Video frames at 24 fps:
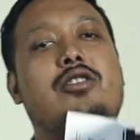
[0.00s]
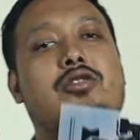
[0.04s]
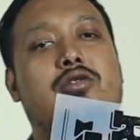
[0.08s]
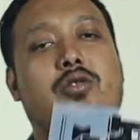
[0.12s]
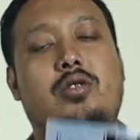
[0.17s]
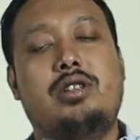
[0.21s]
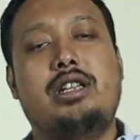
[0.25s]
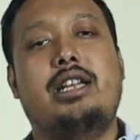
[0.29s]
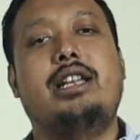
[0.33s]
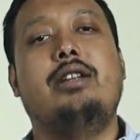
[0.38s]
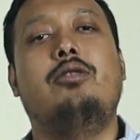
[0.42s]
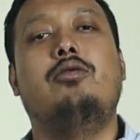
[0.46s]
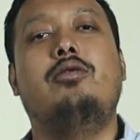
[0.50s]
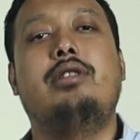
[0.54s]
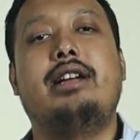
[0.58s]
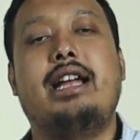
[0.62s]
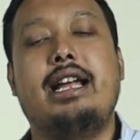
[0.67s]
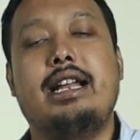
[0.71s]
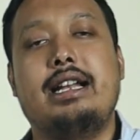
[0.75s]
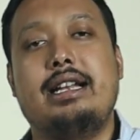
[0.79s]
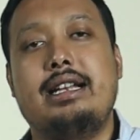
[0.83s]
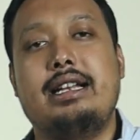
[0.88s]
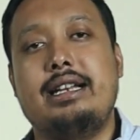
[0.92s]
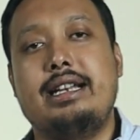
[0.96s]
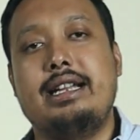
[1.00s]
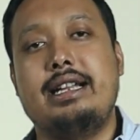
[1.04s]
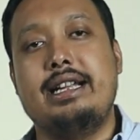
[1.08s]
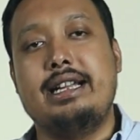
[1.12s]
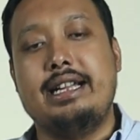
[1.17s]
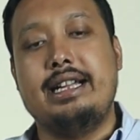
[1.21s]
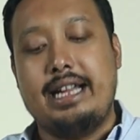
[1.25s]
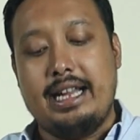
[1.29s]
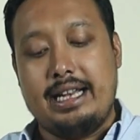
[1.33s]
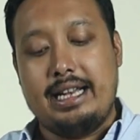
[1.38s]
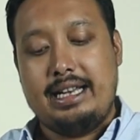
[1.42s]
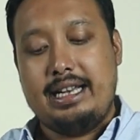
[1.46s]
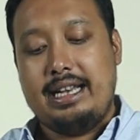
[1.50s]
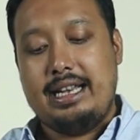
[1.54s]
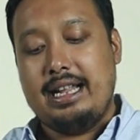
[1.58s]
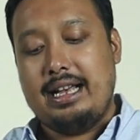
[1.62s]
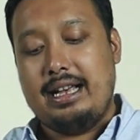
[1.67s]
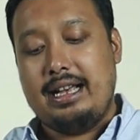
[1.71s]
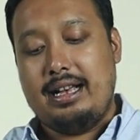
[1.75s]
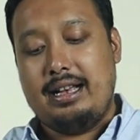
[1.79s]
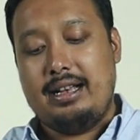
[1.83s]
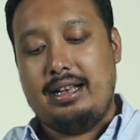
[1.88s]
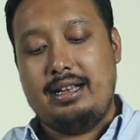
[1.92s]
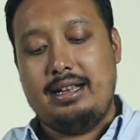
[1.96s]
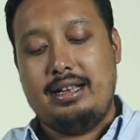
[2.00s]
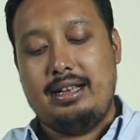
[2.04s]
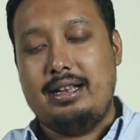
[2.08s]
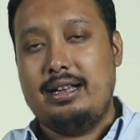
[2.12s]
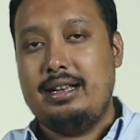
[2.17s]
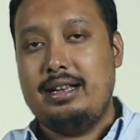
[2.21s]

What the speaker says: so that you can get the